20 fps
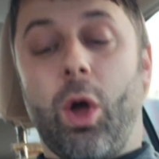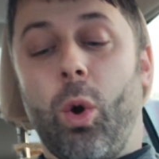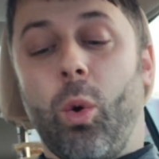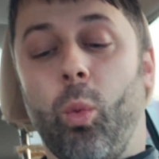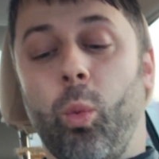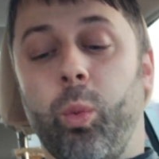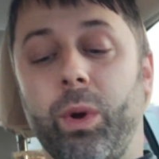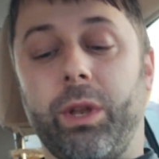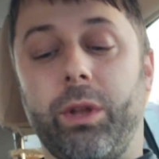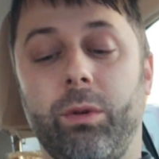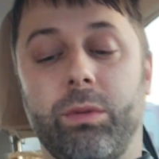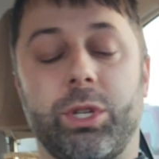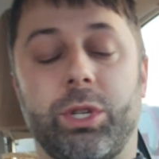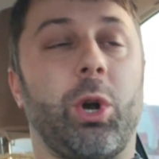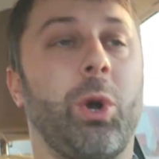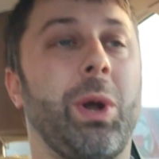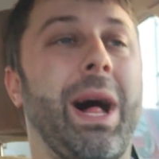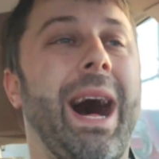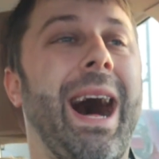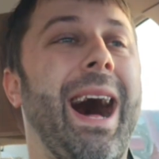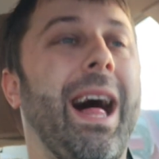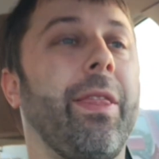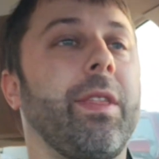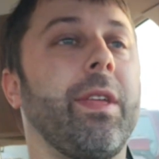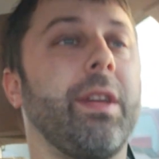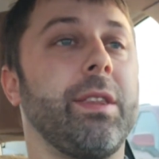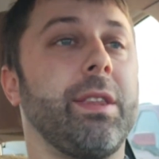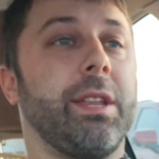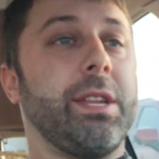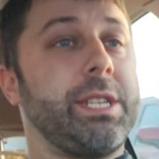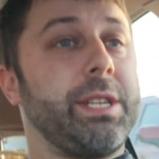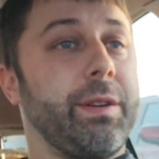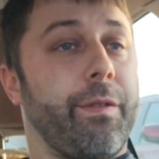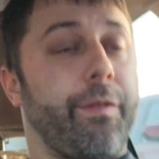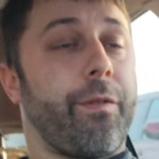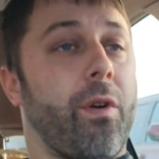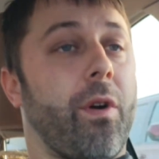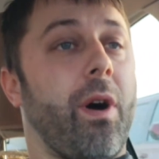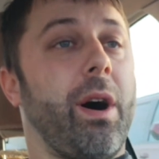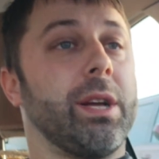when you turn on the
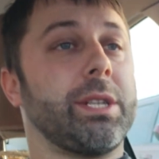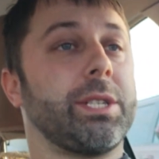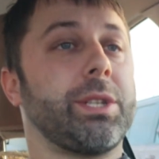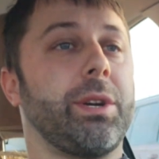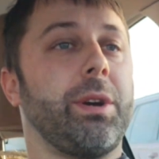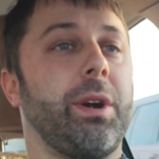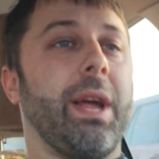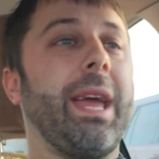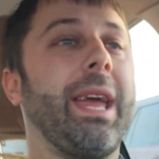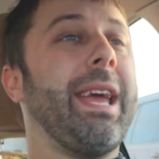defroster, it